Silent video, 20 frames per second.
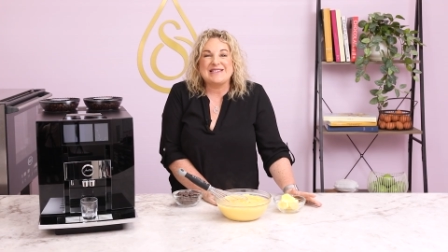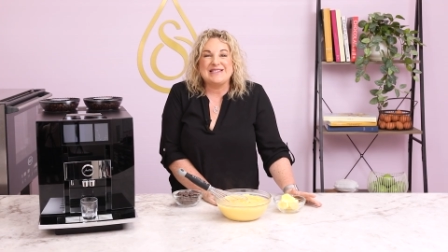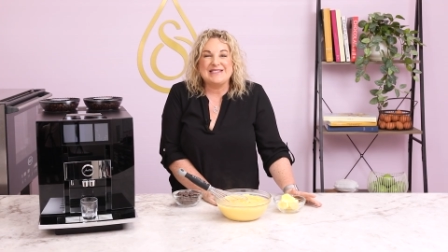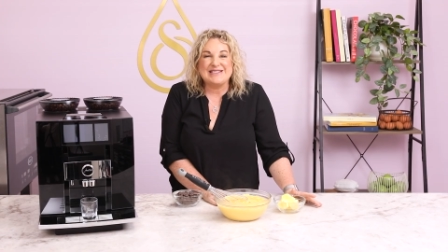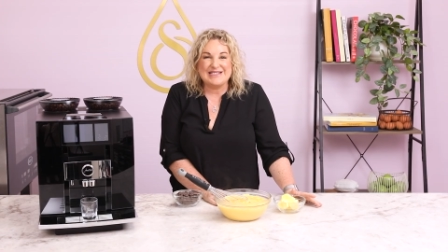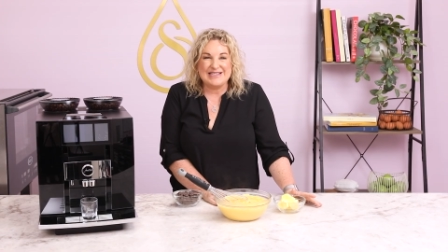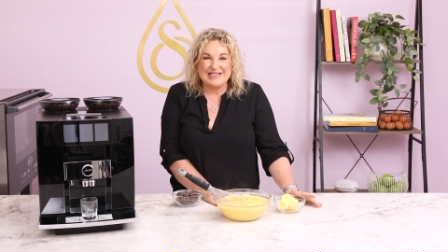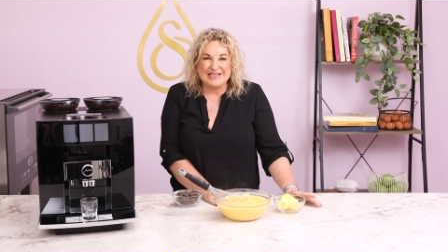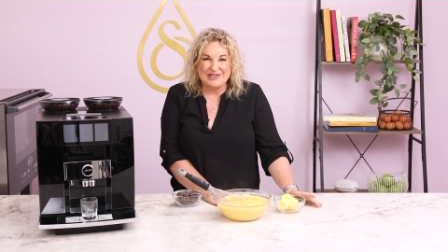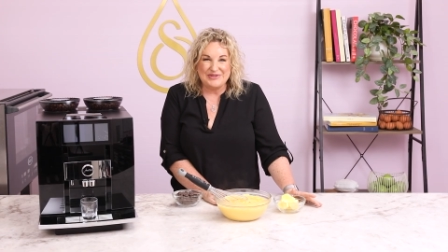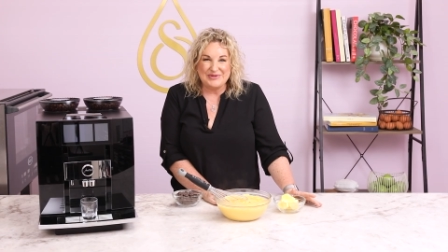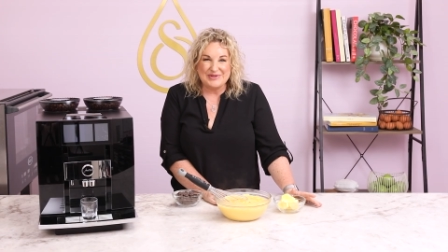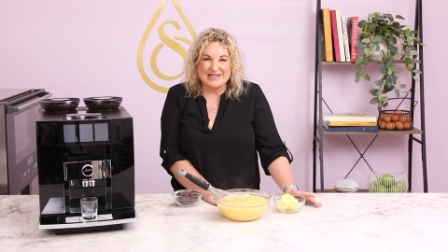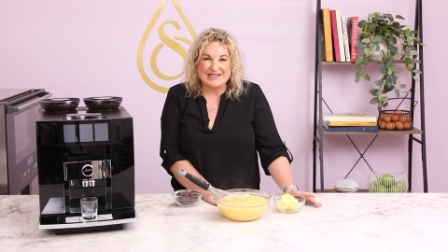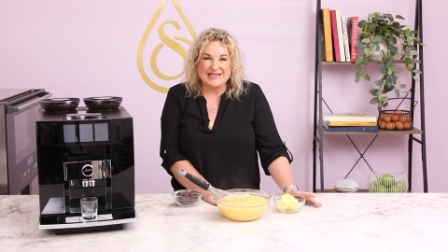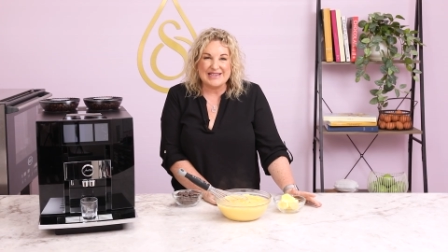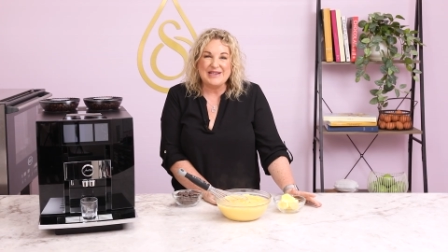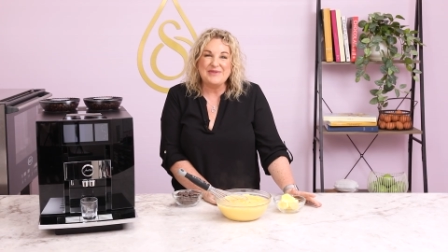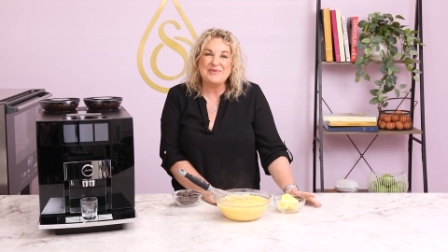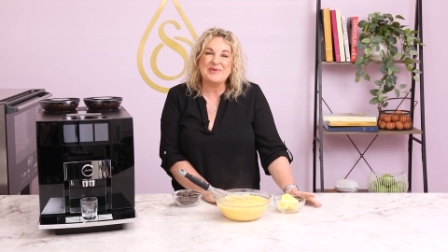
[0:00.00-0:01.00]

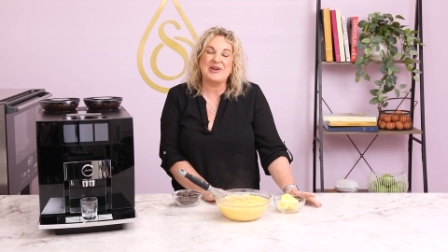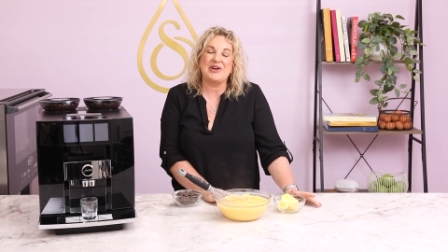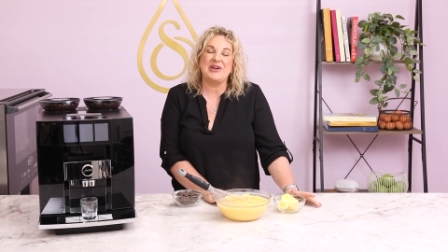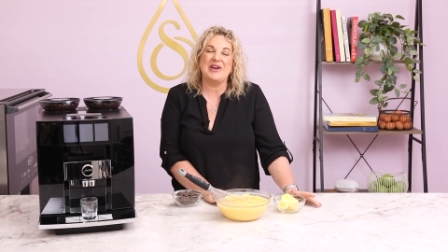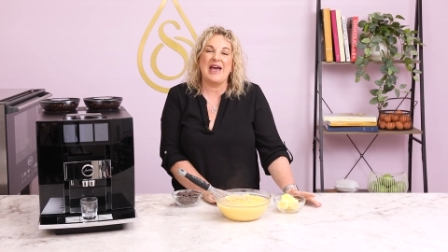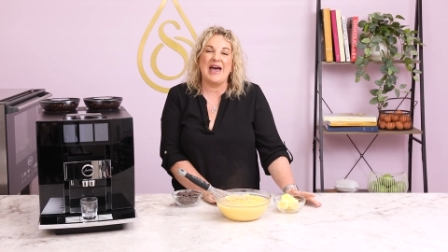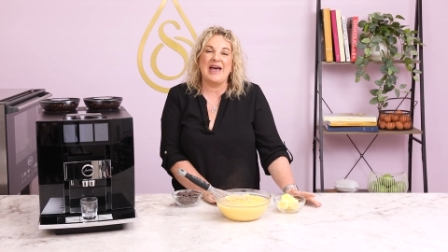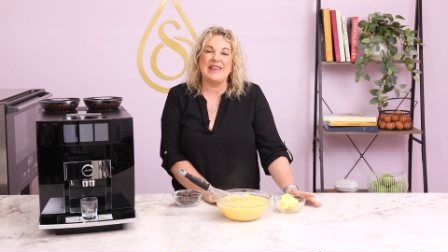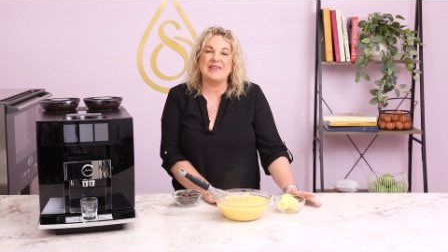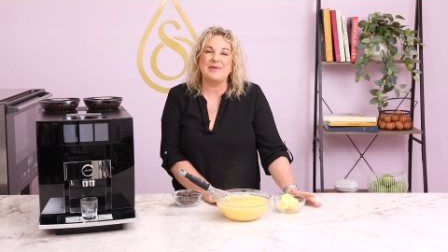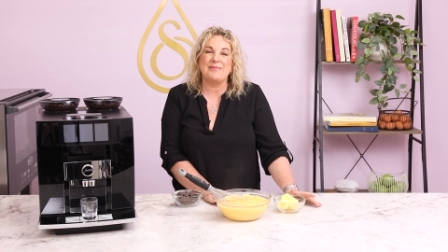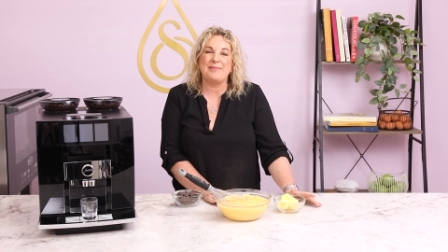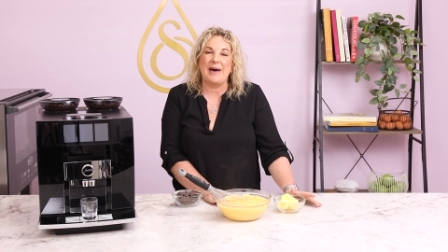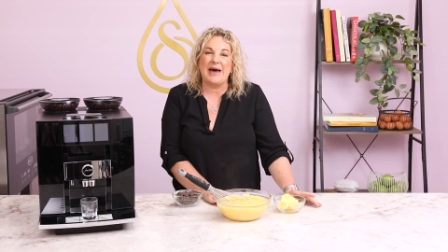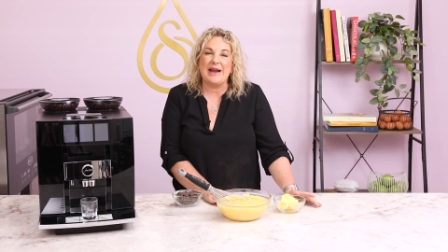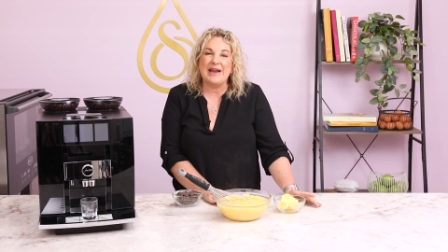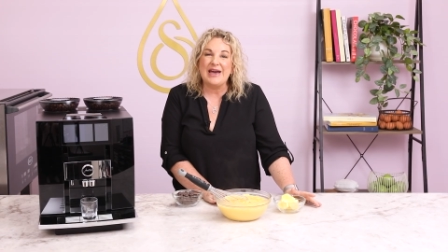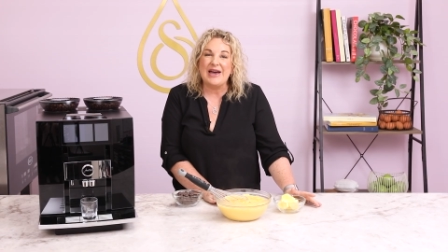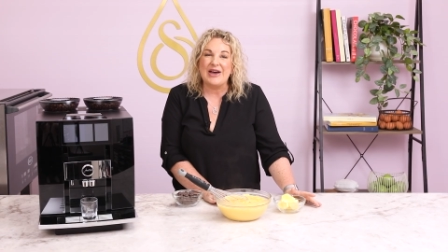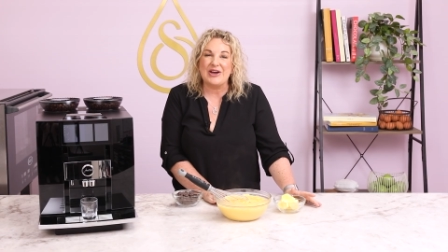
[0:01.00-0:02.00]
continuously, we're going to add the
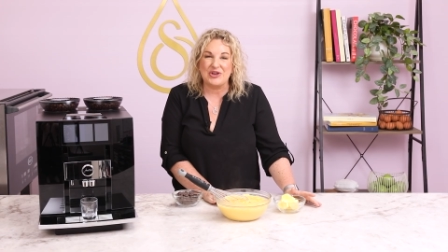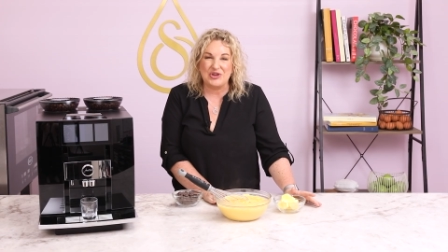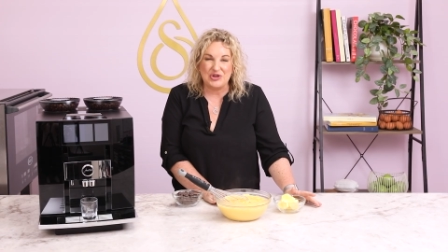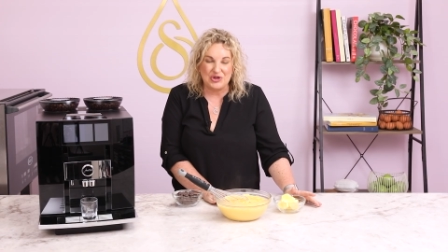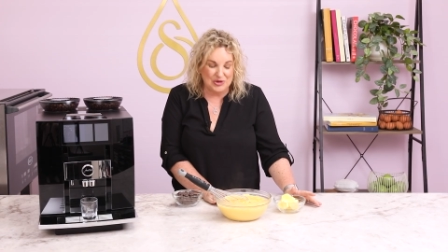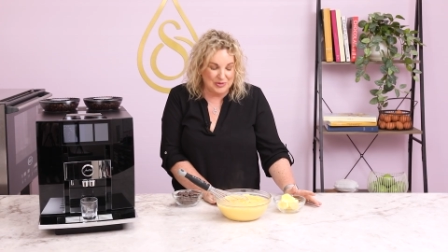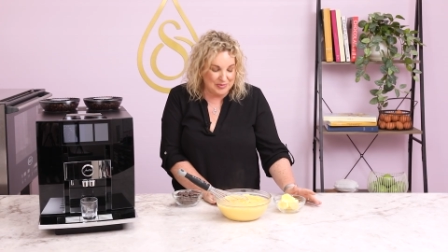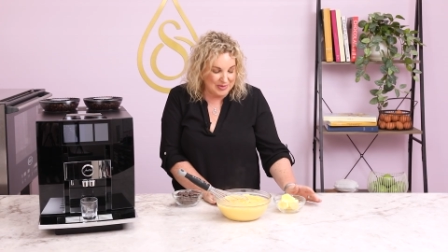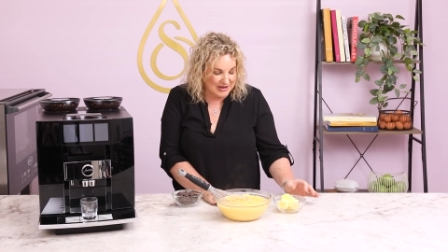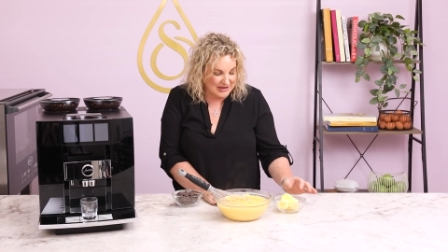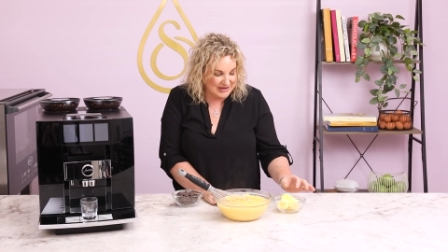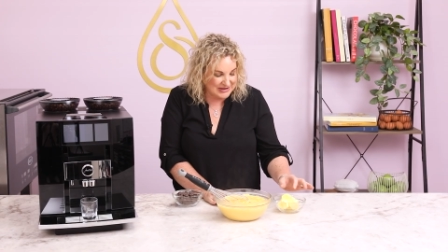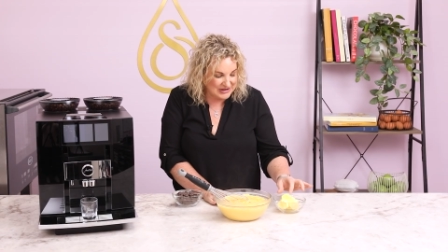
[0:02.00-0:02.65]
butter a cube at a